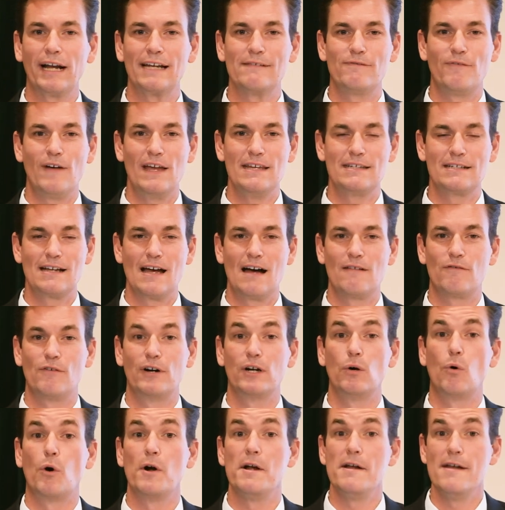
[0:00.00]
a face
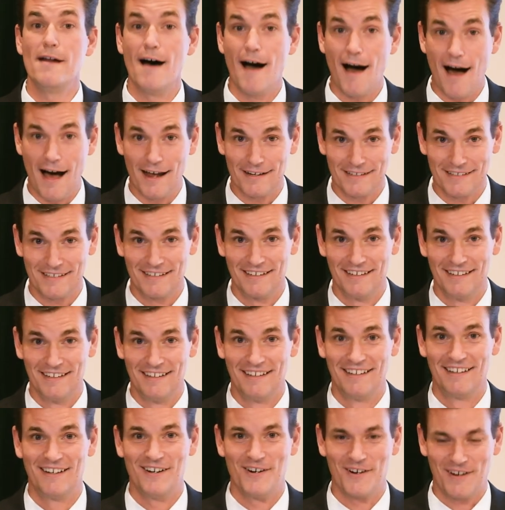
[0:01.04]
covering or not,
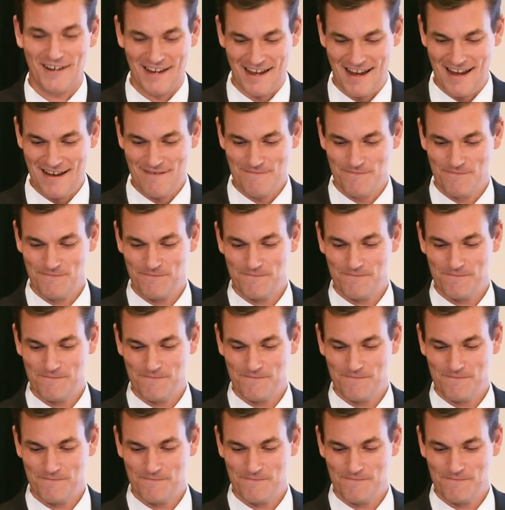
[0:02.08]
okay?